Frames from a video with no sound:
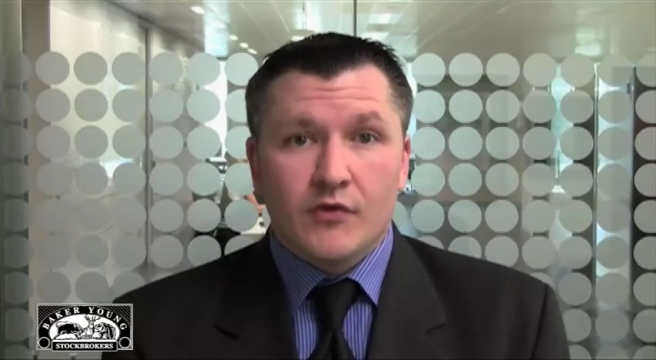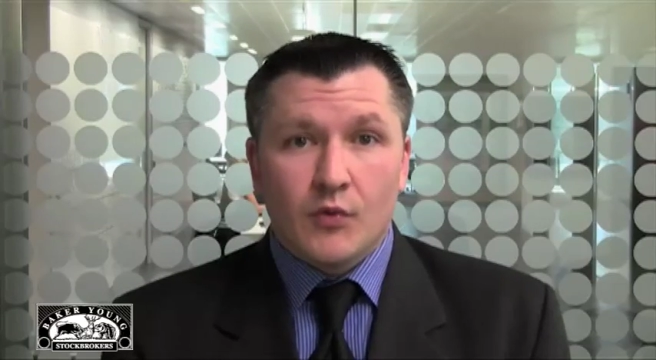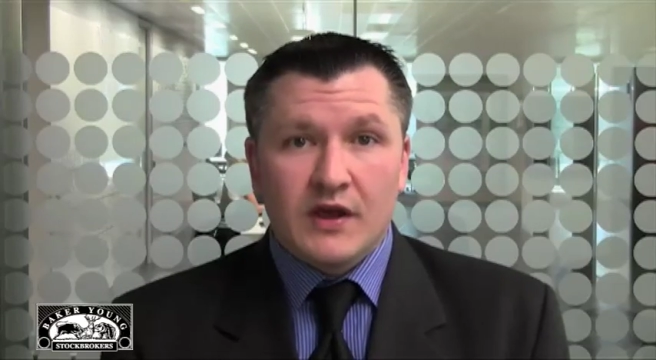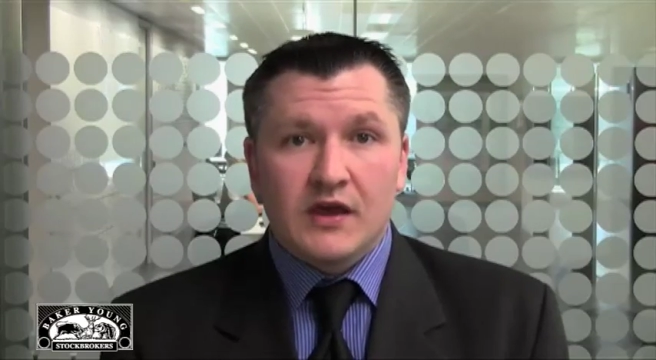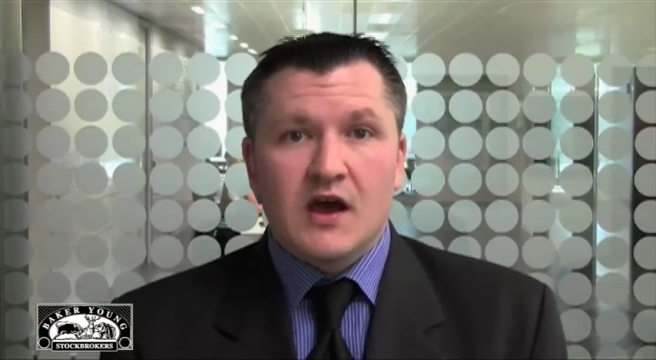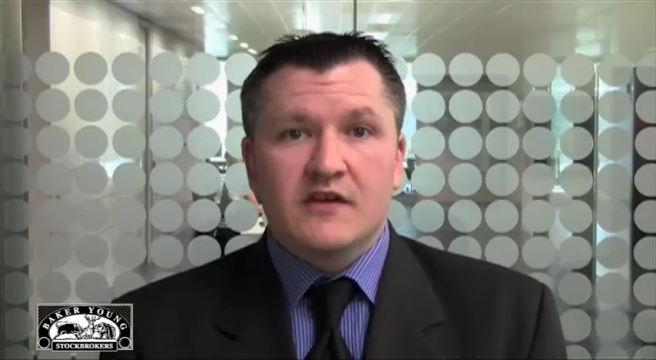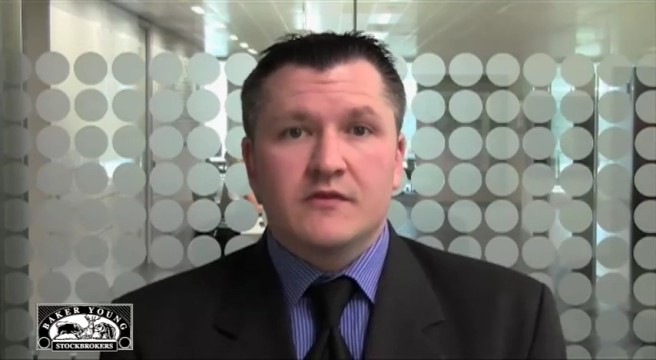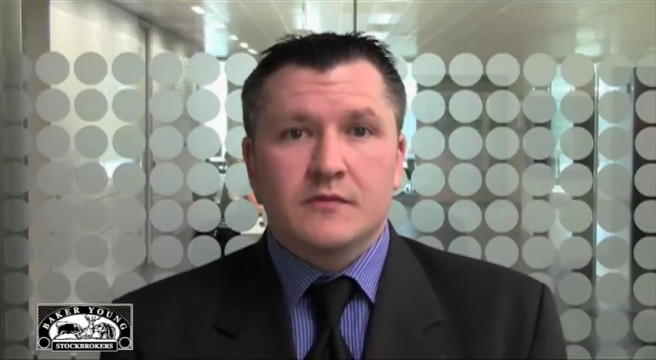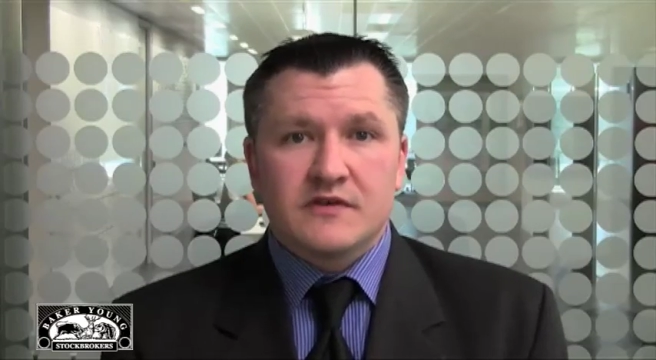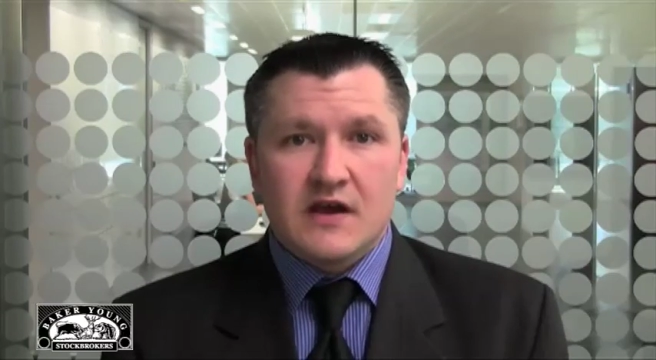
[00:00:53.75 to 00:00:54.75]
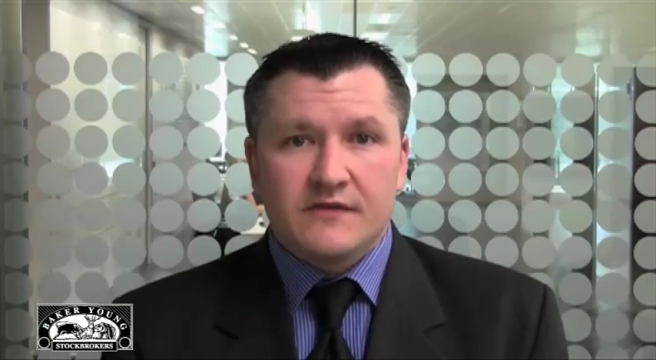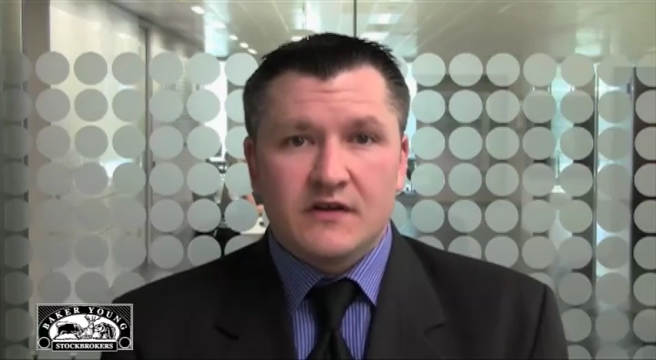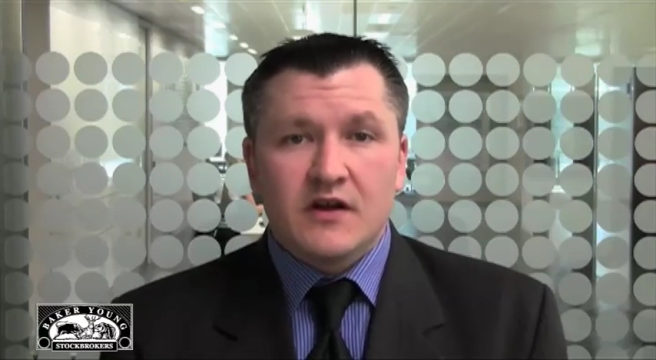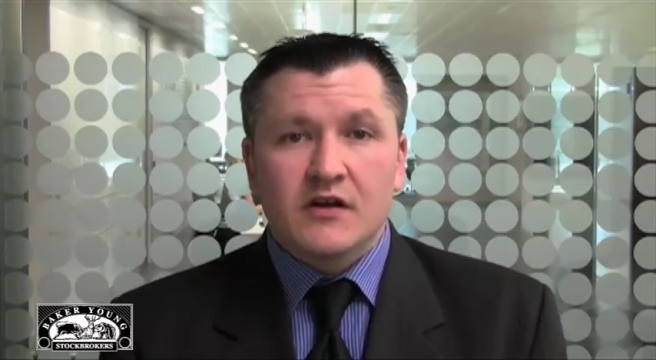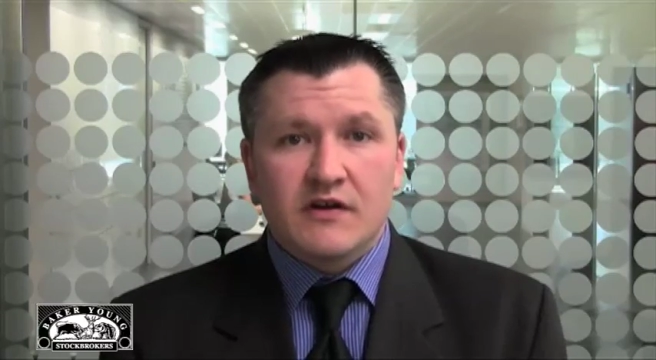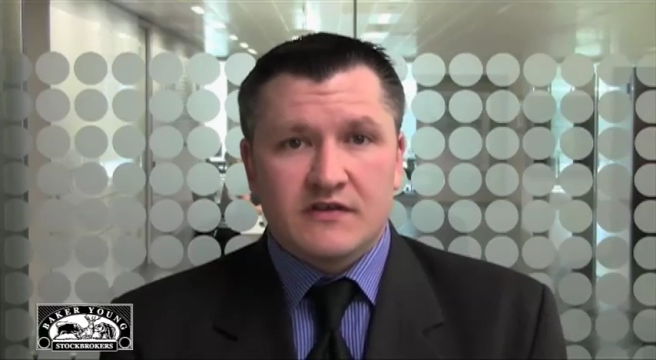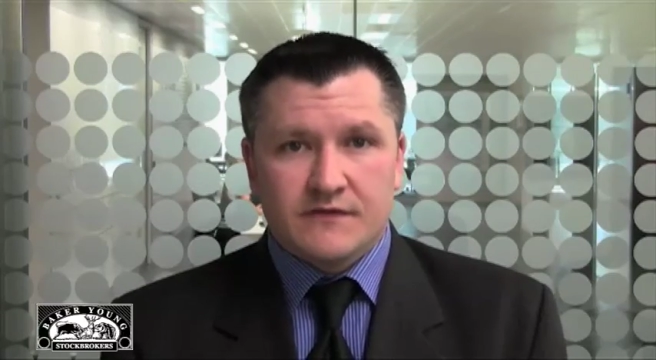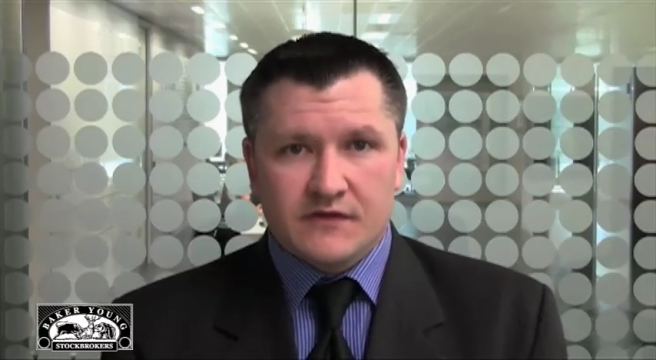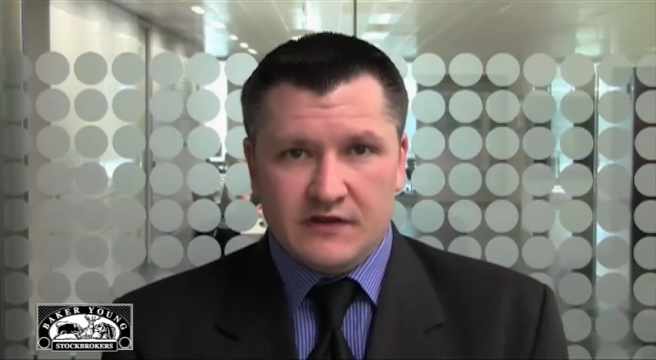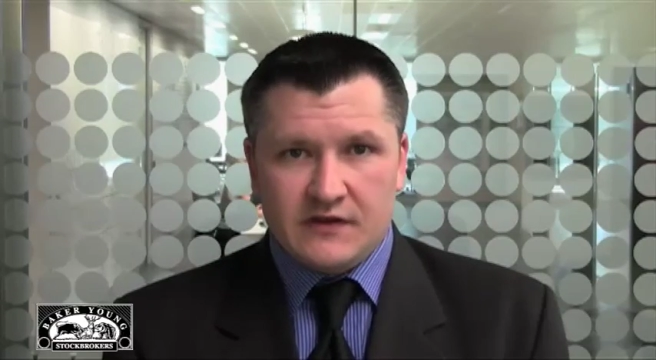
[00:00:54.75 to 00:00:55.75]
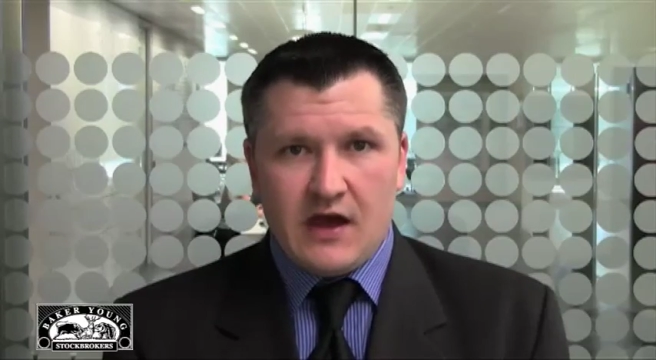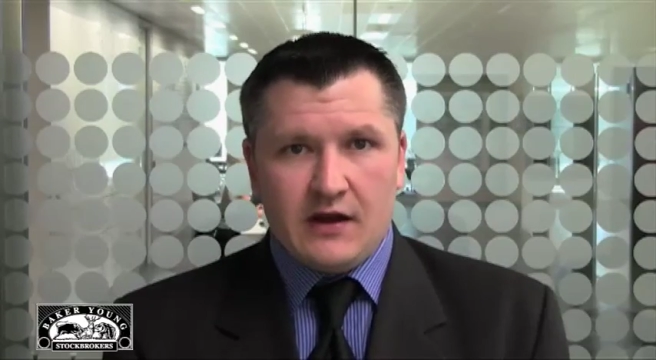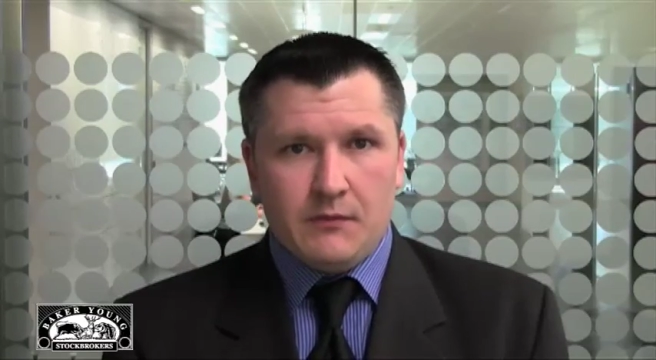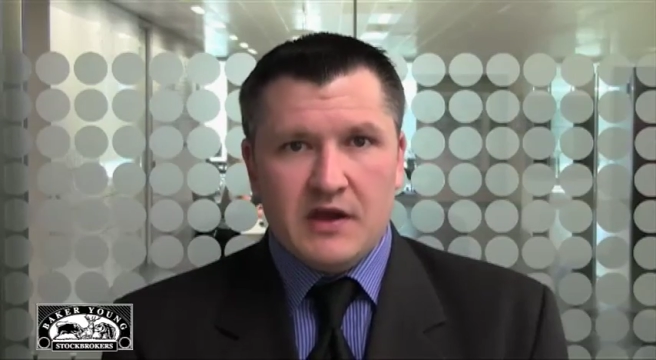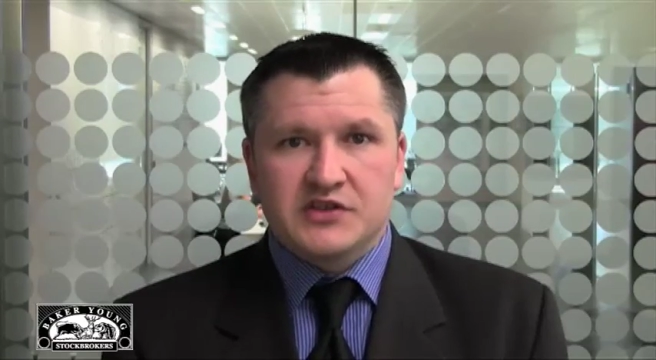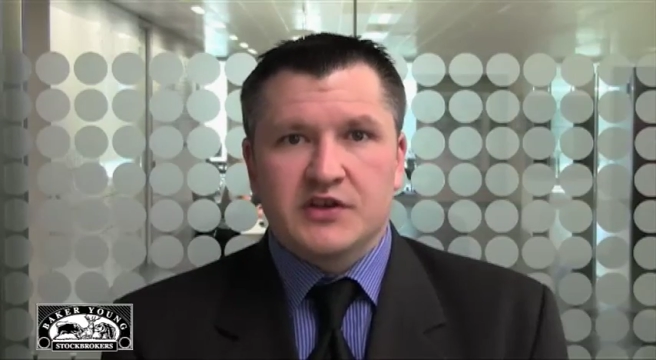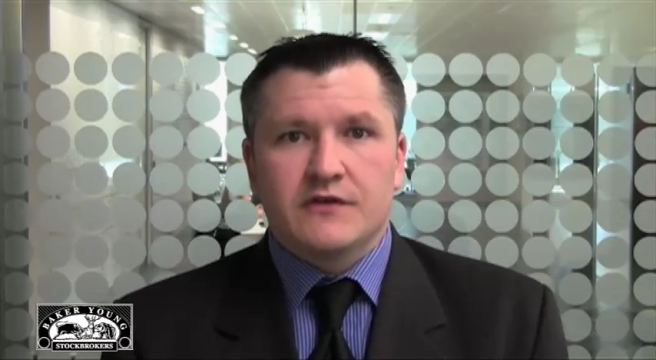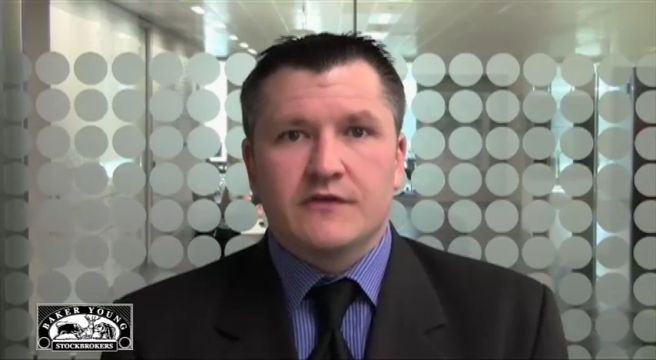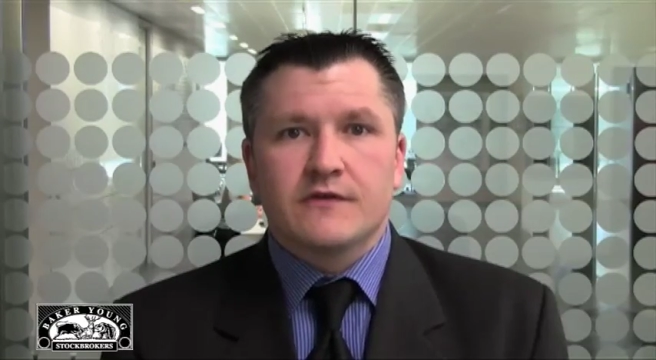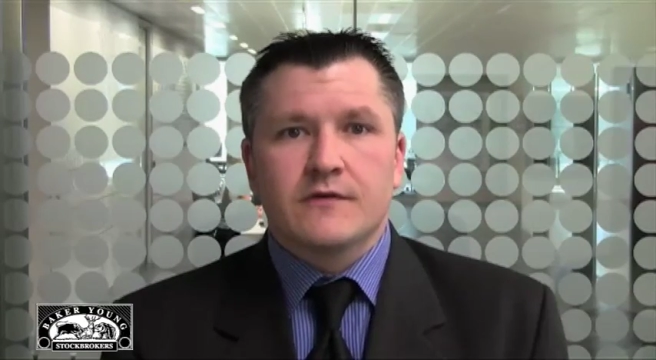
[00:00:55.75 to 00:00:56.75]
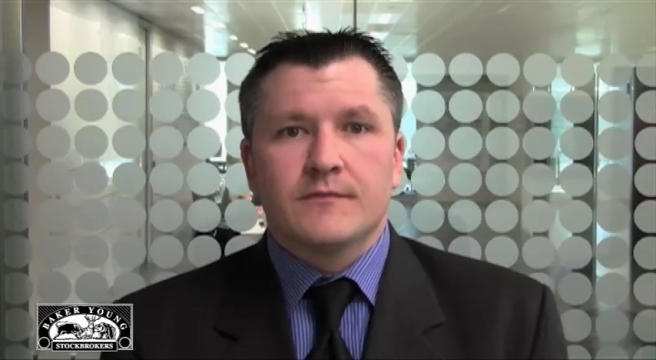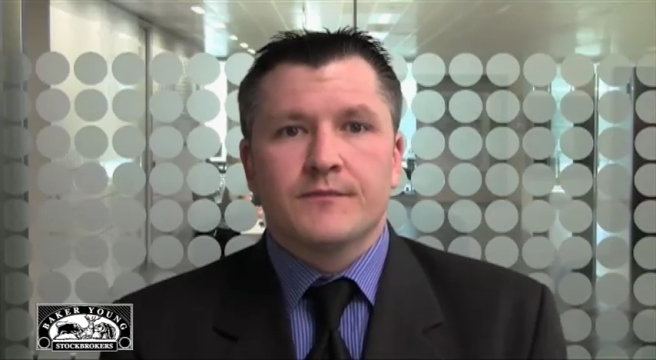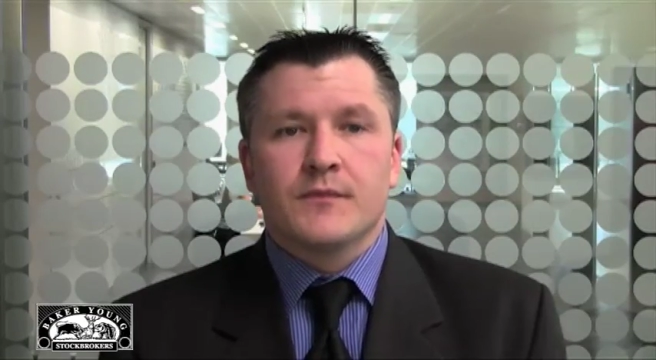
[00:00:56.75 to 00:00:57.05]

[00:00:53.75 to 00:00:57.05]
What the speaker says: to winning customers after aggressive discounting measures.